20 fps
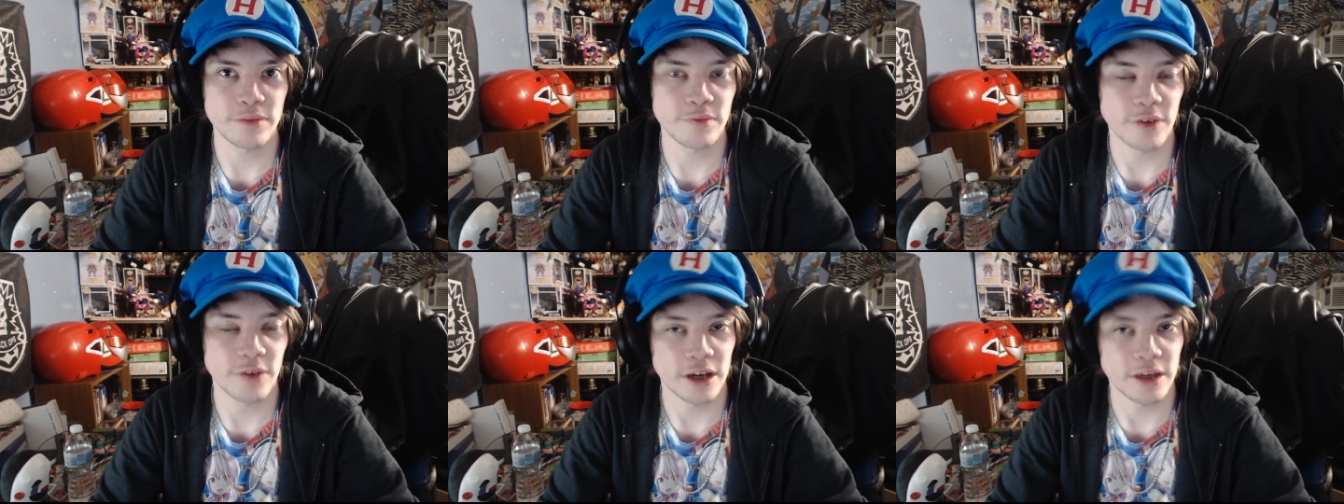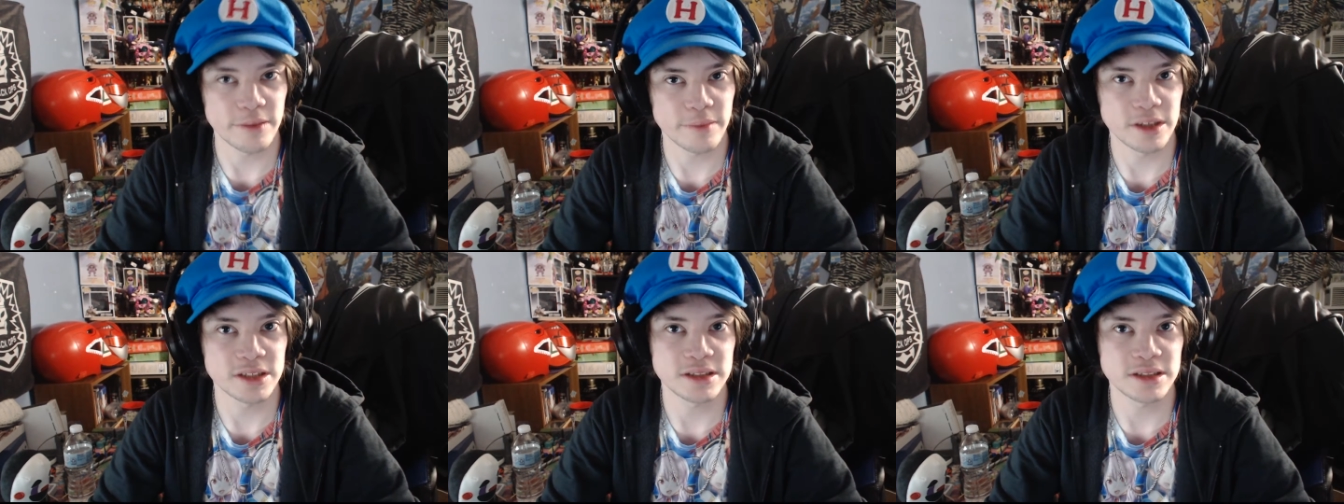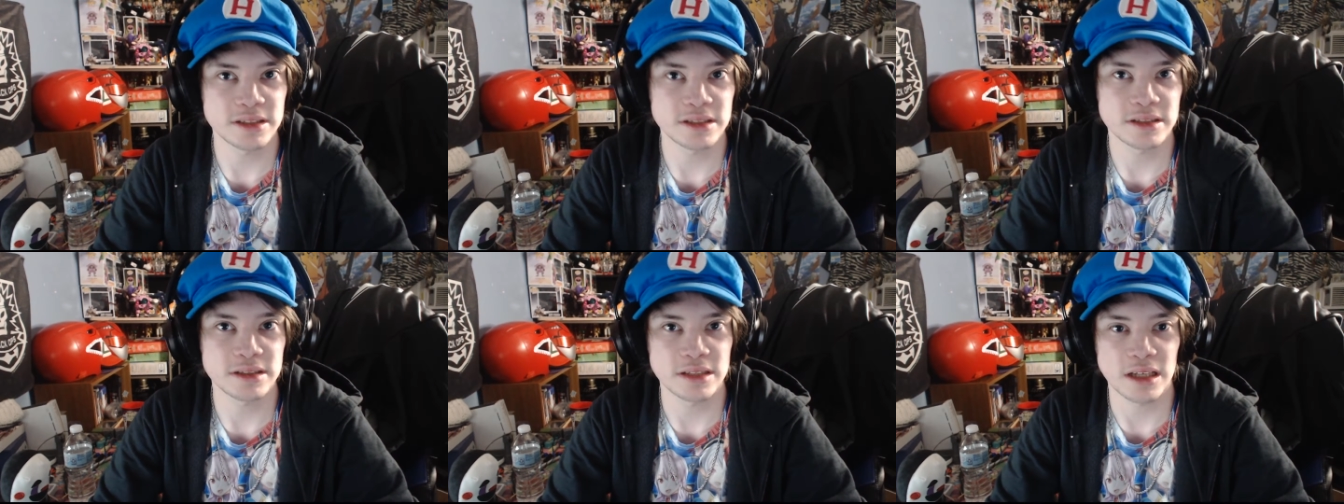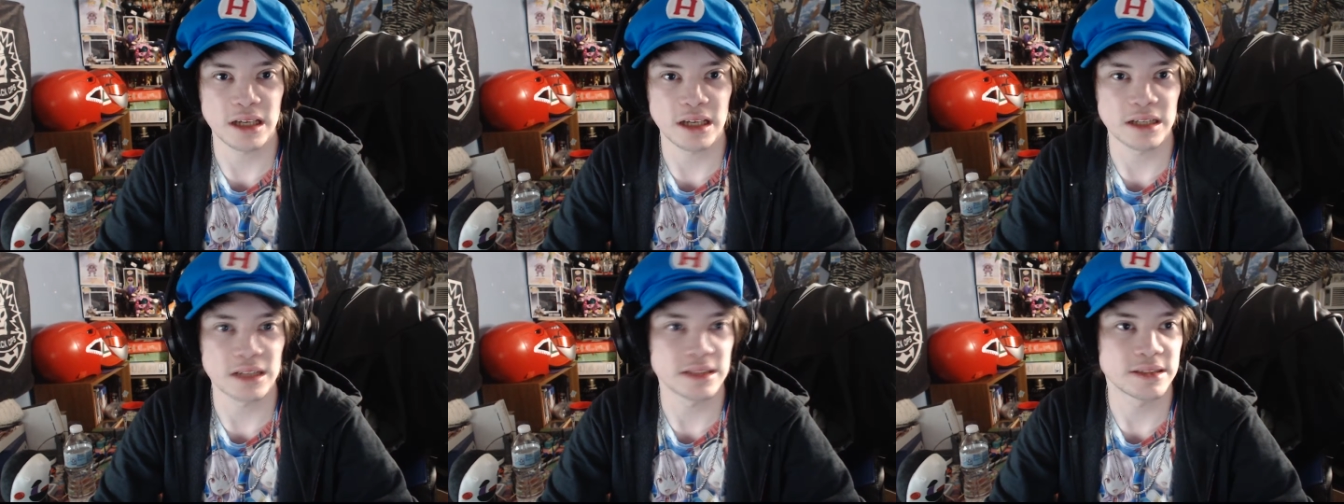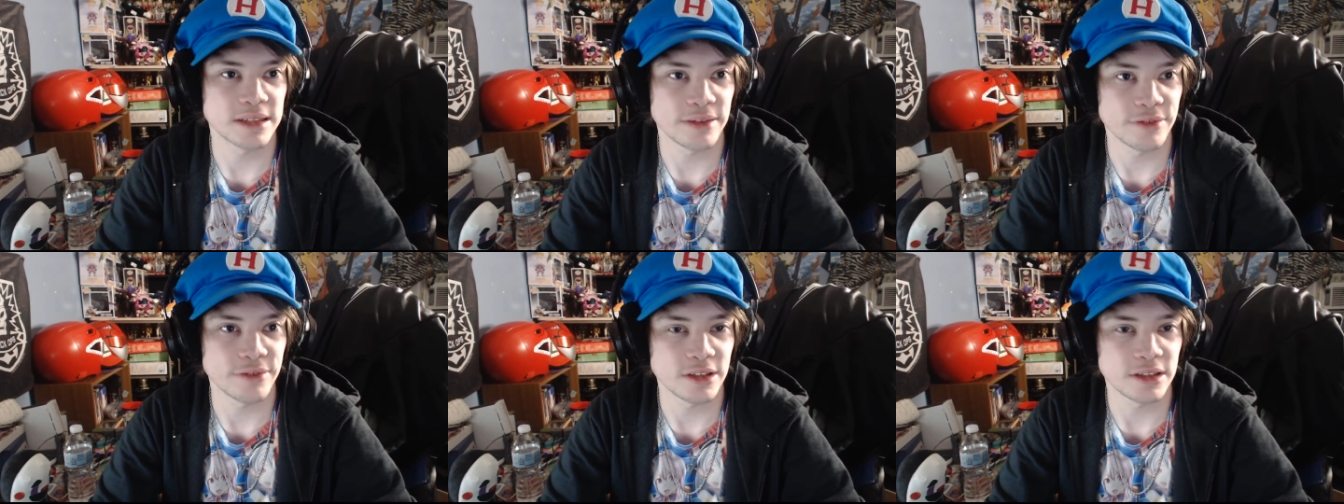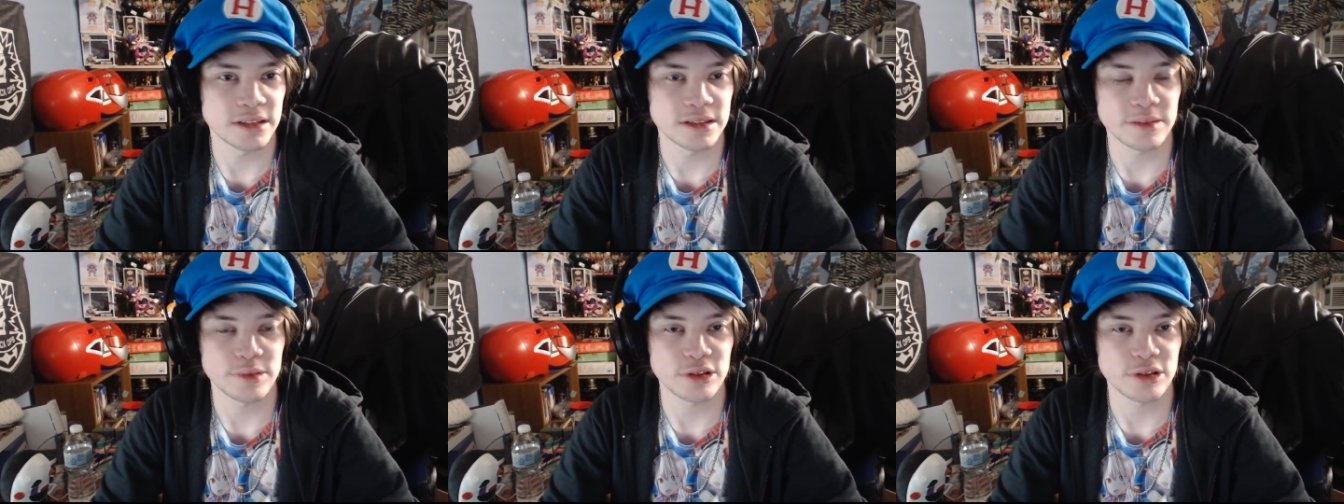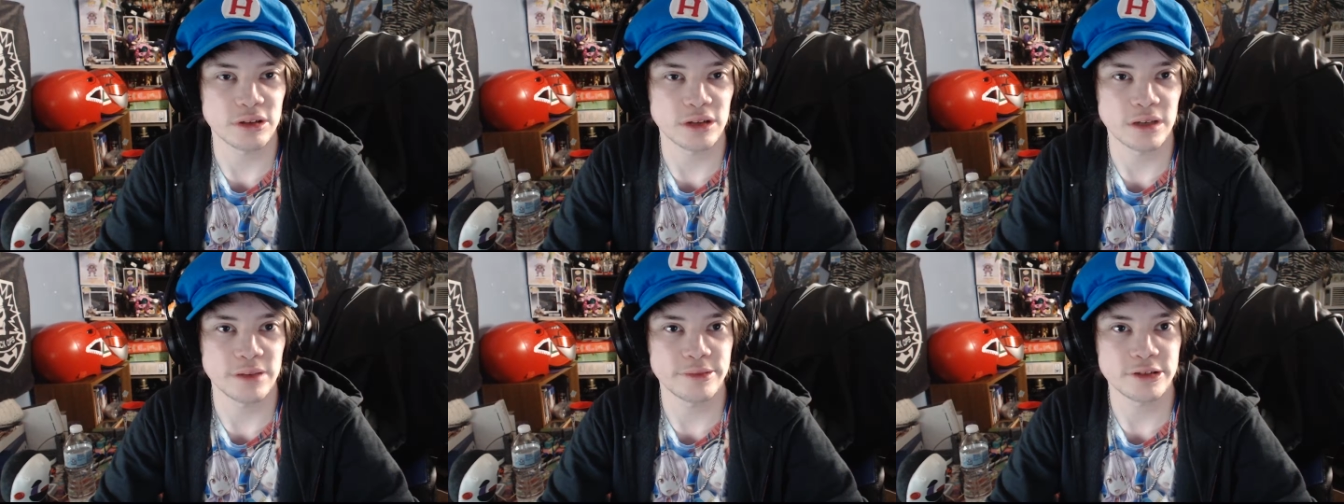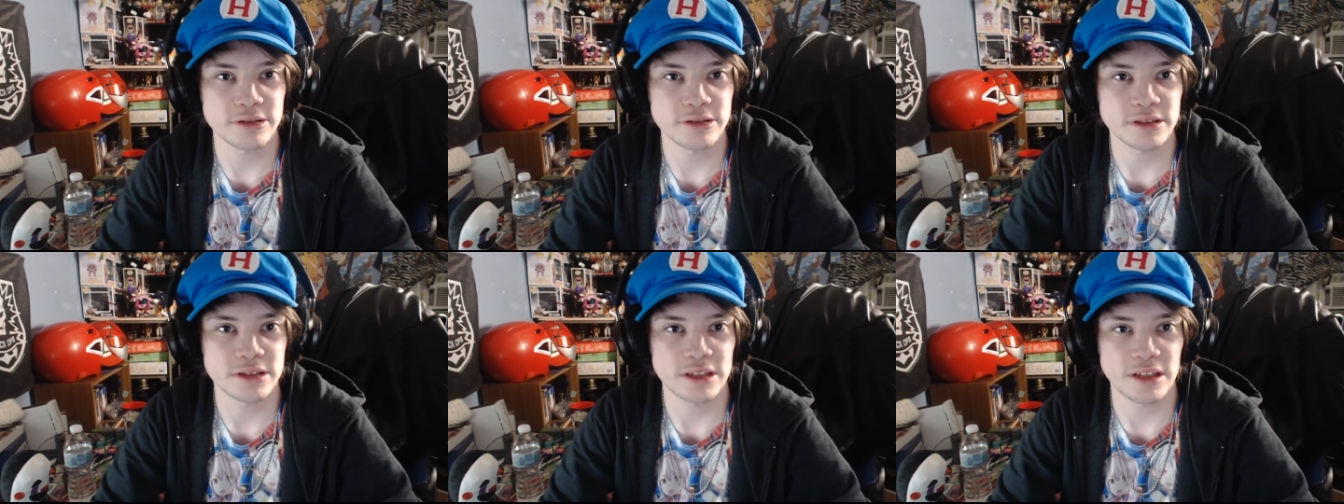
five months to get 70 subscribers.